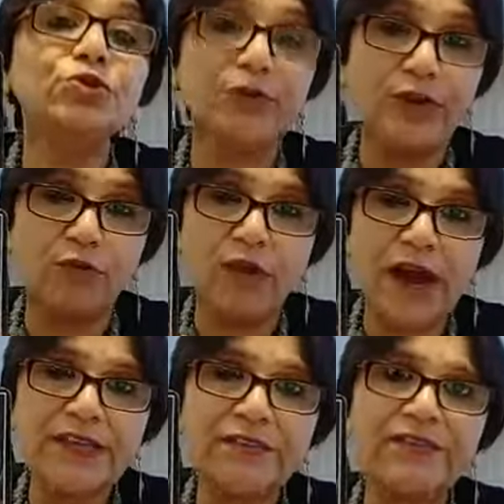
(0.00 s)
to
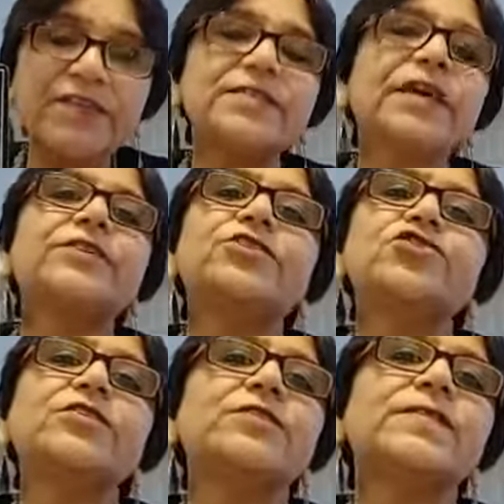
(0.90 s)
invite these
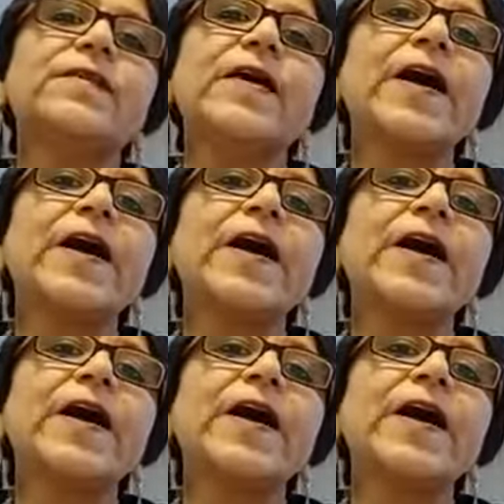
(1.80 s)
energies